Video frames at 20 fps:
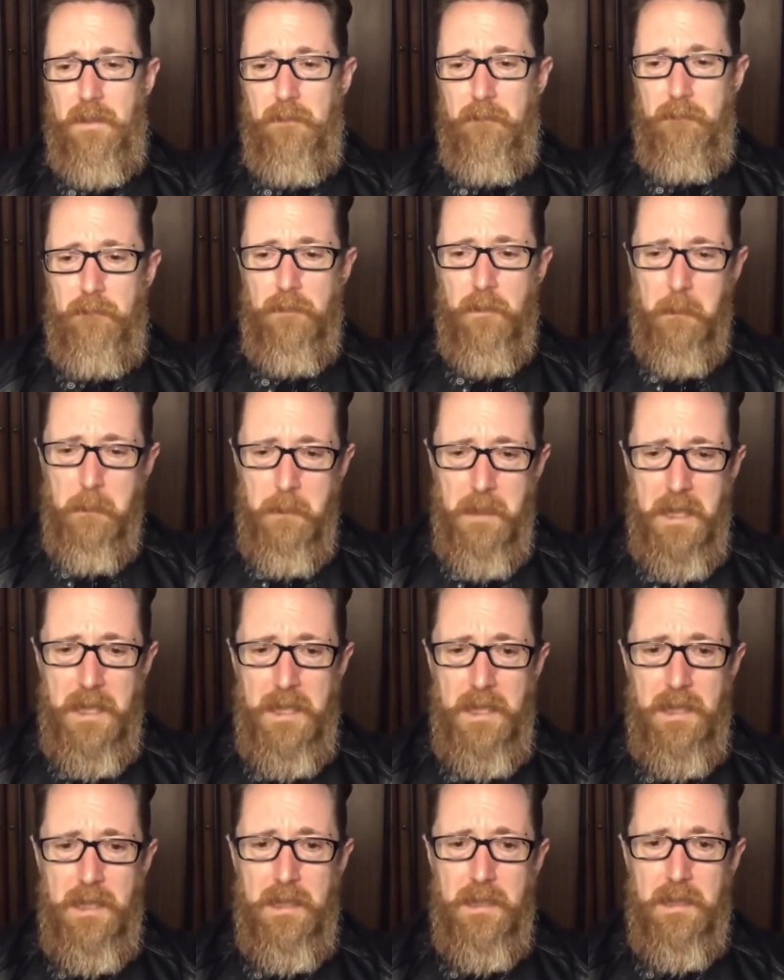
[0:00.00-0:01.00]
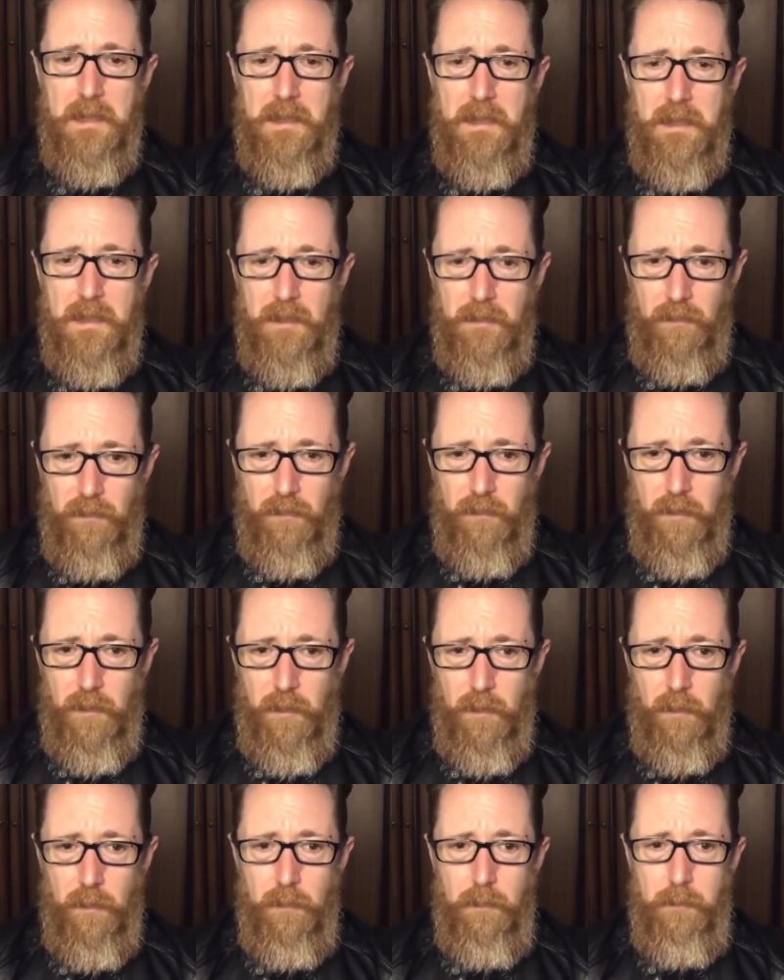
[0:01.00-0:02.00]
for me, this
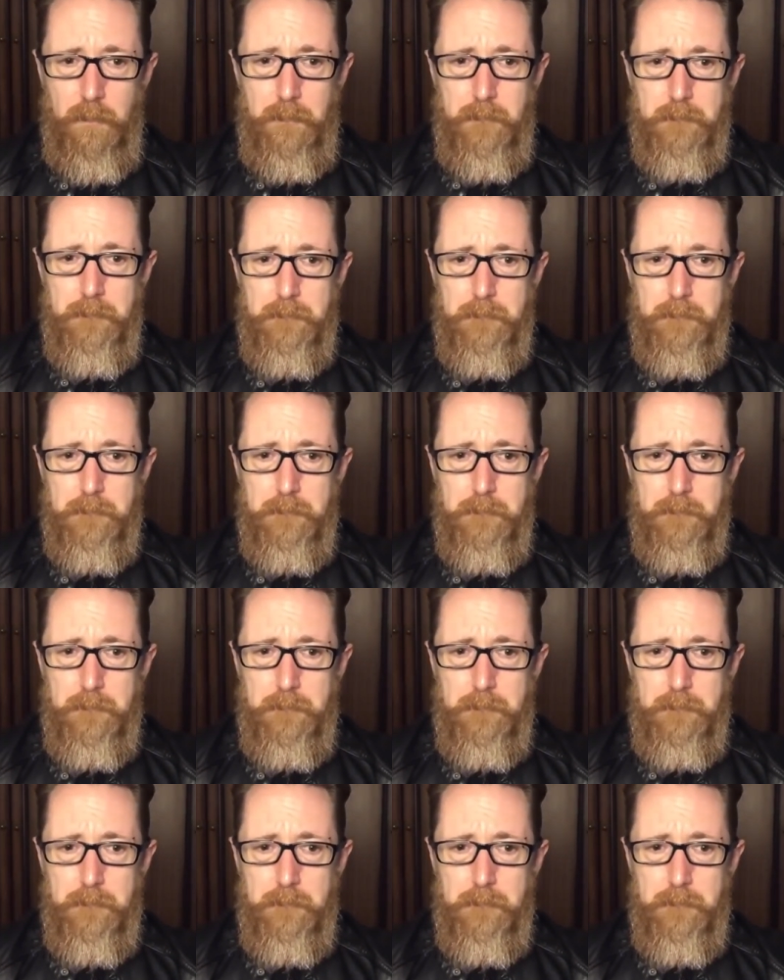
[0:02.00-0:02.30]
film,